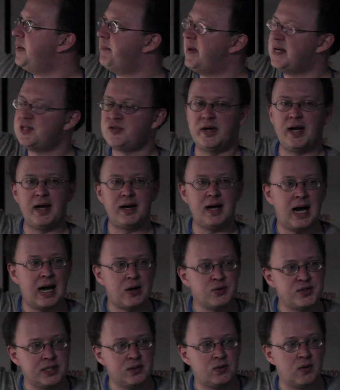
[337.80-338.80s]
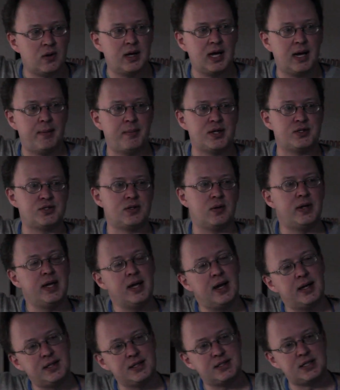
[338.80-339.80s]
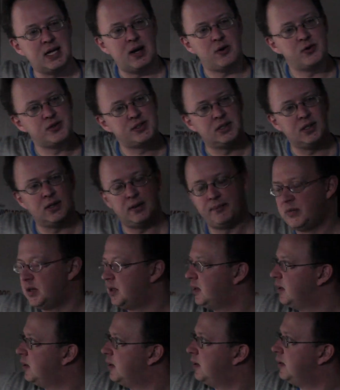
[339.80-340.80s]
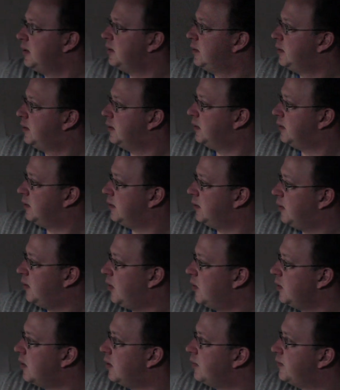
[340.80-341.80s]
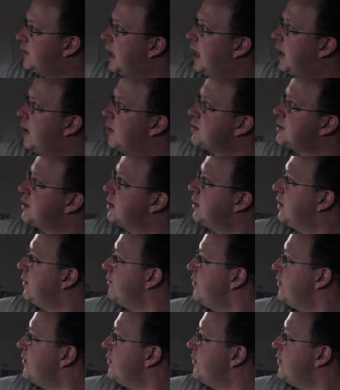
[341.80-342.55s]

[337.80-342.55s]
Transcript: been measuring at a house in Koriyama. So here at this house, the owner of the house,